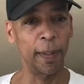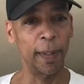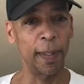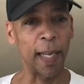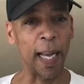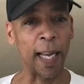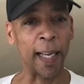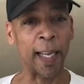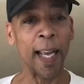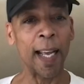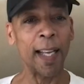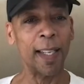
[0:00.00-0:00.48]

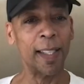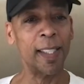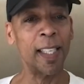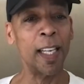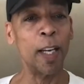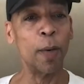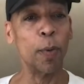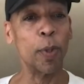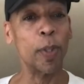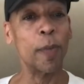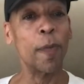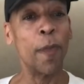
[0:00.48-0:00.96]
I can't say
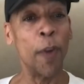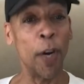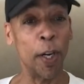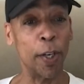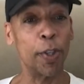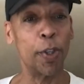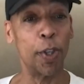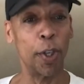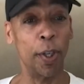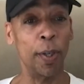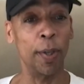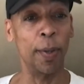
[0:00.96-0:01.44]
it was
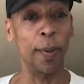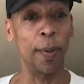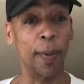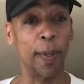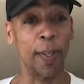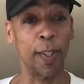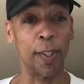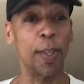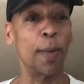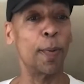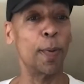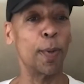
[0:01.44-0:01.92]
fun to do
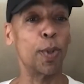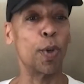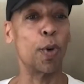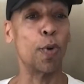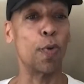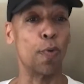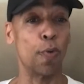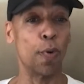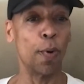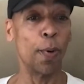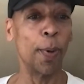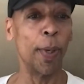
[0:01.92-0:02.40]
because it was
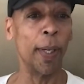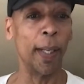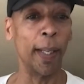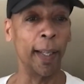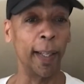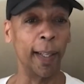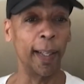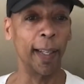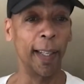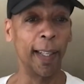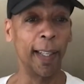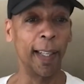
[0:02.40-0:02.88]

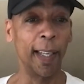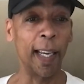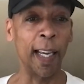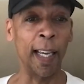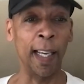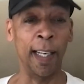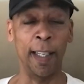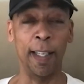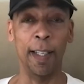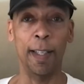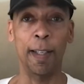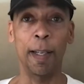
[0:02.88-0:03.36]
grueling
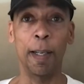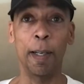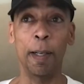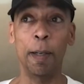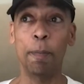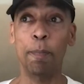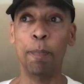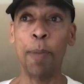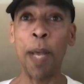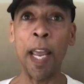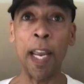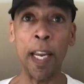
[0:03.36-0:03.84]
and
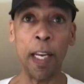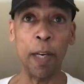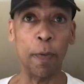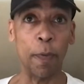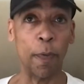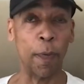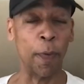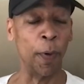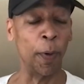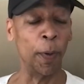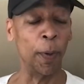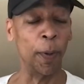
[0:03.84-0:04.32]

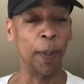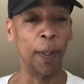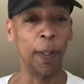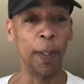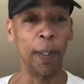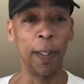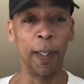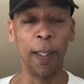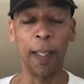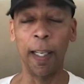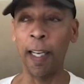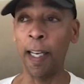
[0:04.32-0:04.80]
painful
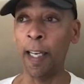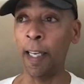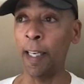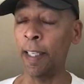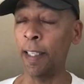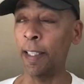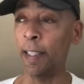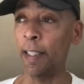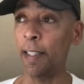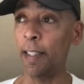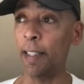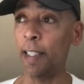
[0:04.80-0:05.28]

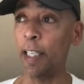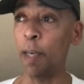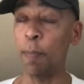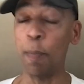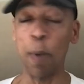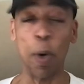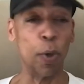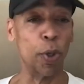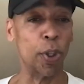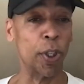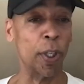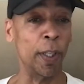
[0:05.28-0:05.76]
and
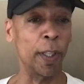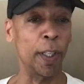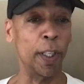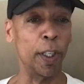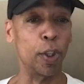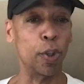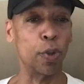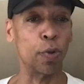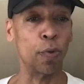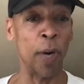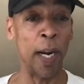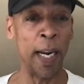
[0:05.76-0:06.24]
emotionally
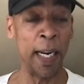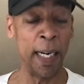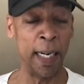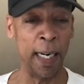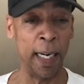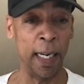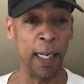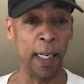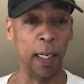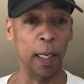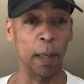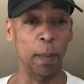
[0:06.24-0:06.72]

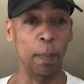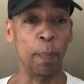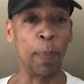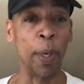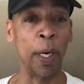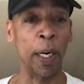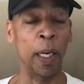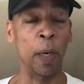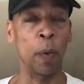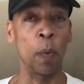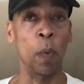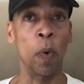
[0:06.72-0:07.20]
draining,
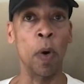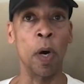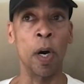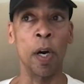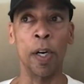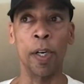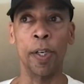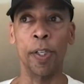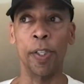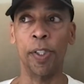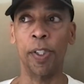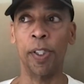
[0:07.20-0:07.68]
but it
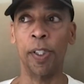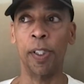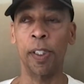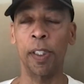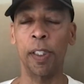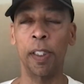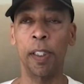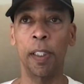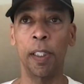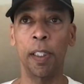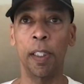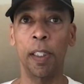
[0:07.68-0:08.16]
was
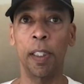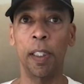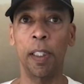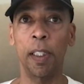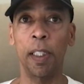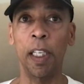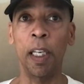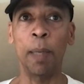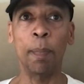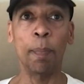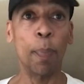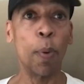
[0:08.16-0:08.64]

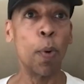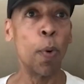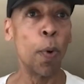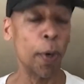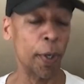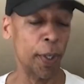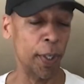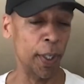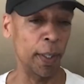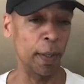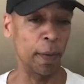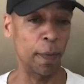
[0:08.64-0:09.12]

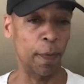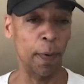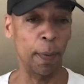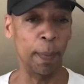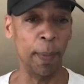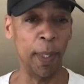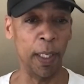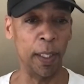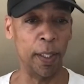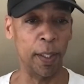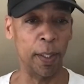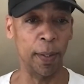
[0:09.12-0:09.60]
important for
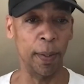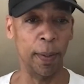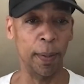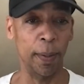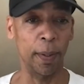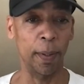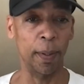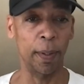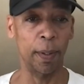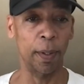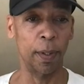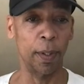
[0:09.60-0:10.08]
me to
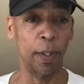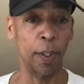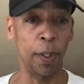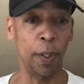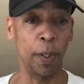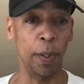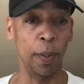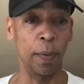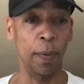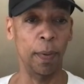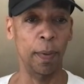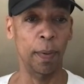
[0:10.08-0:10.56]
to
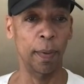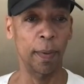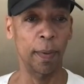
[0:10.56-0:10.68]
do.